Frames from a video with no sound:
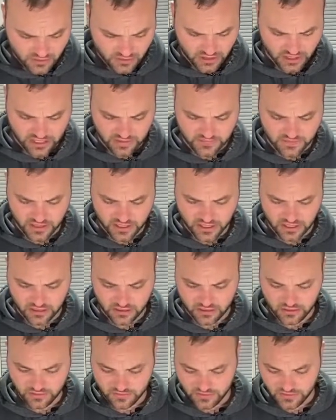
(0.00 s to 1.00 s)
and
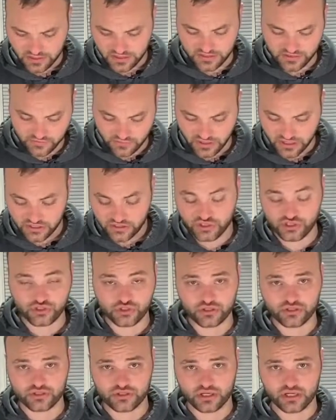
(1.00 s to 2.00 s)
then these will get
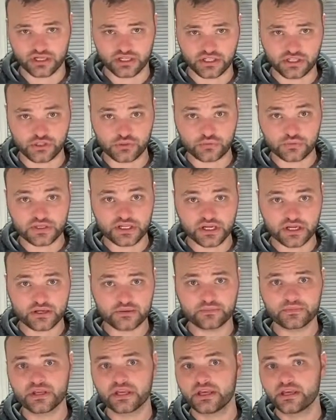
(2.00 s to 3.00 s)
cubed
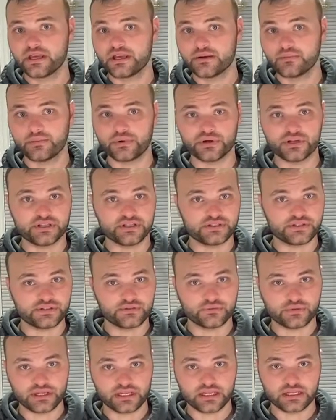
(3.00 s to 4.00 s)
up, put
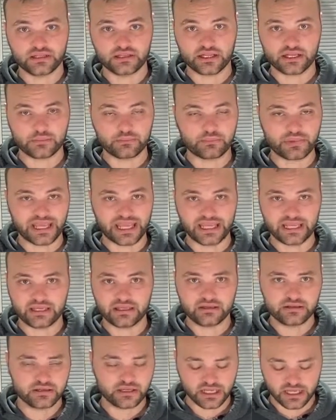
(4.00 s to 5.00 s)
into a like
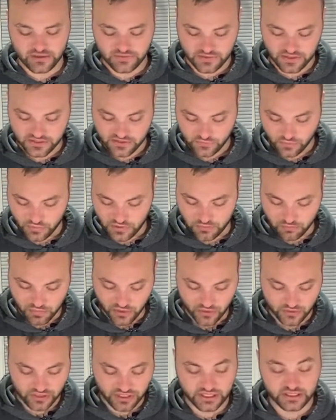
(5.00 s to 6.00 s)
pan, and this will be
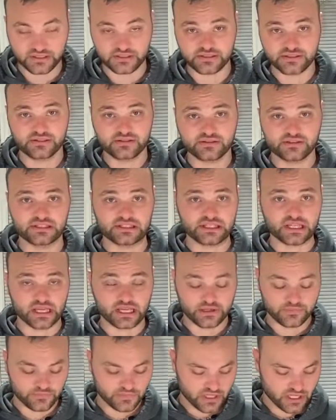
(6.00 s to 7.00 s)
burn-ins
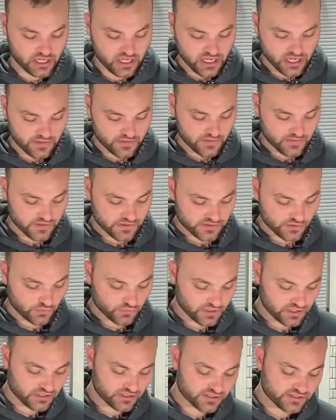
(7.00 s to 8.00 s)
today, and then this will
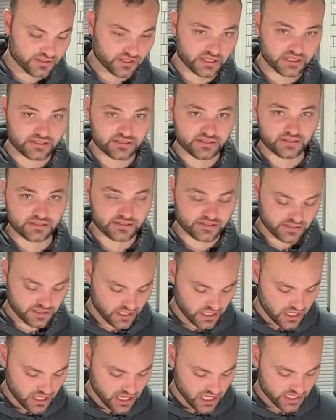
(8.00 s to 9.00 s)
be the slices.
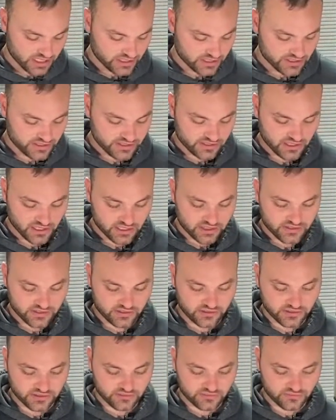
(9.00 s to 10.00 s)
I did slice a
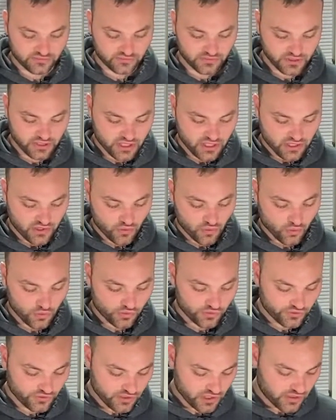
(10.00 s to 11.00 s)
little
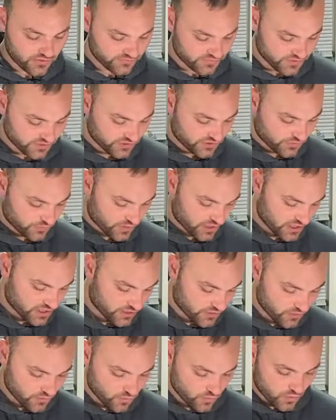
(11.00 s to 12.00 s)
corner off just so I
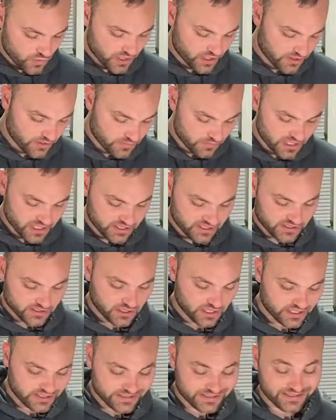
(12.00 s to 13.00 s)
know where my
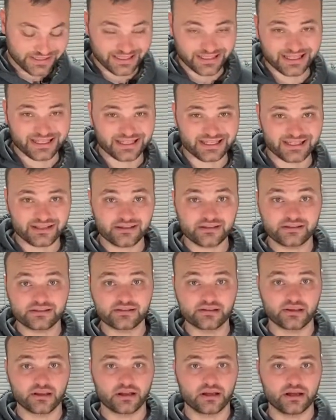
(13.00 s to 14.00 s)
slicing is.
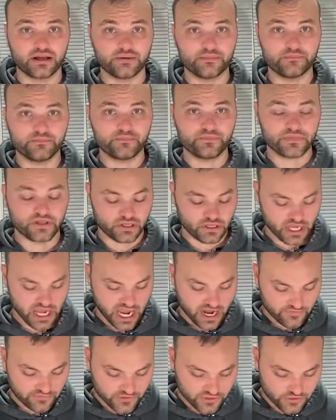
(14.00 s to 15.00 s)

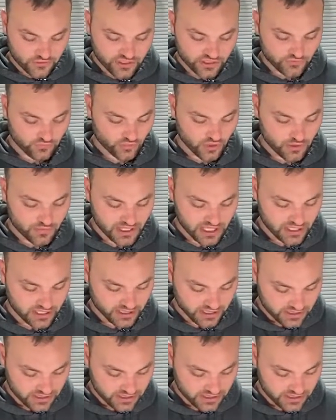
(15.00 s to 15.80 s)
After you get rub on it,